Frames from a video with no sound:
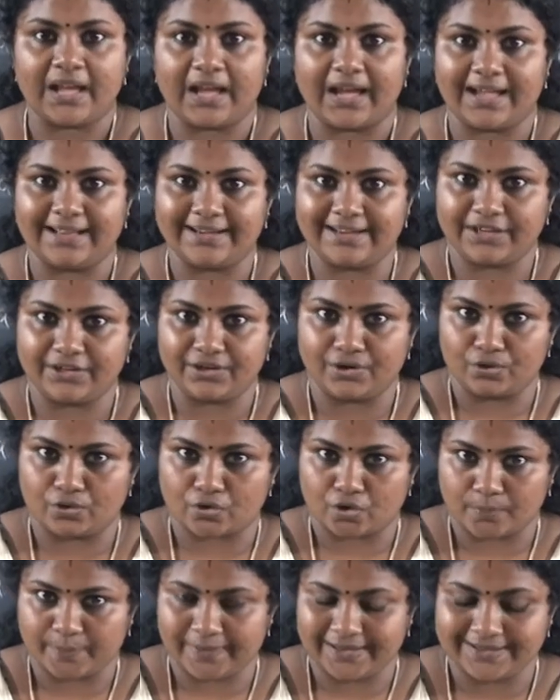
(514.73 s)
And in
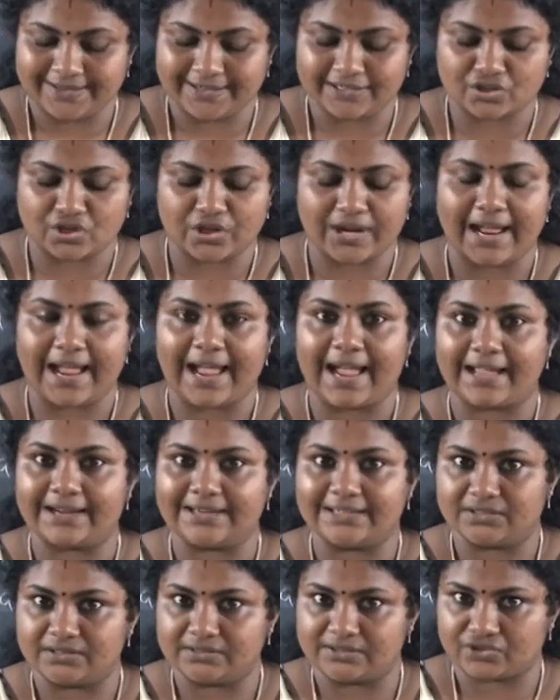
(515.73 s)
European Russia and
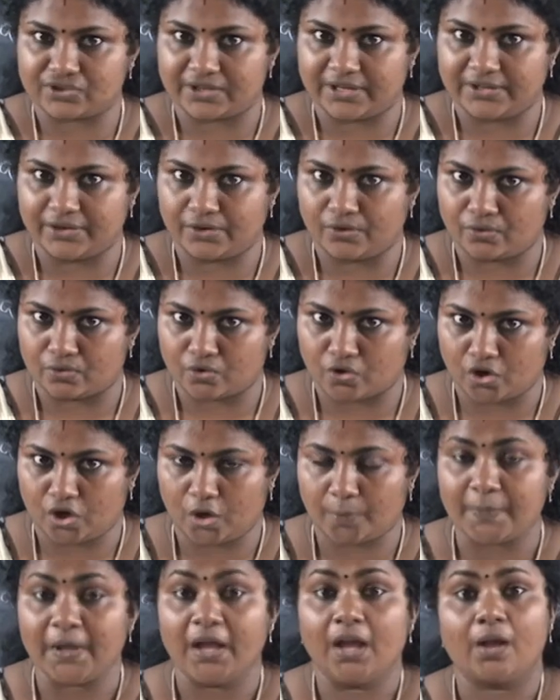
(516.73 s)
Eastern
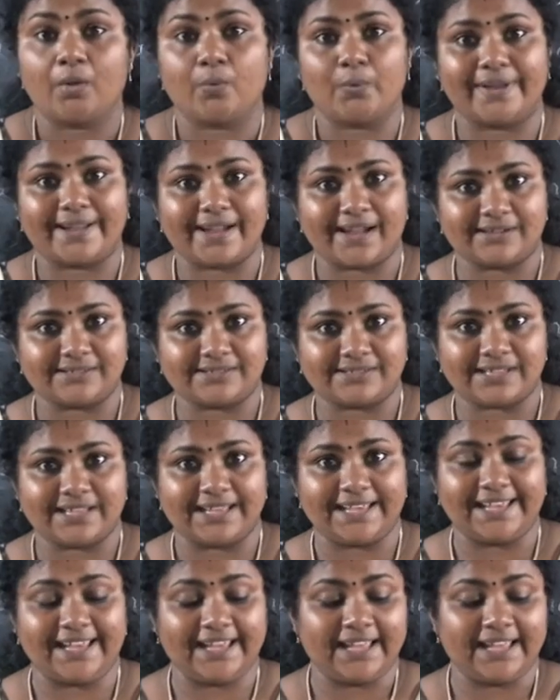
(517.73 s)
Europe we can see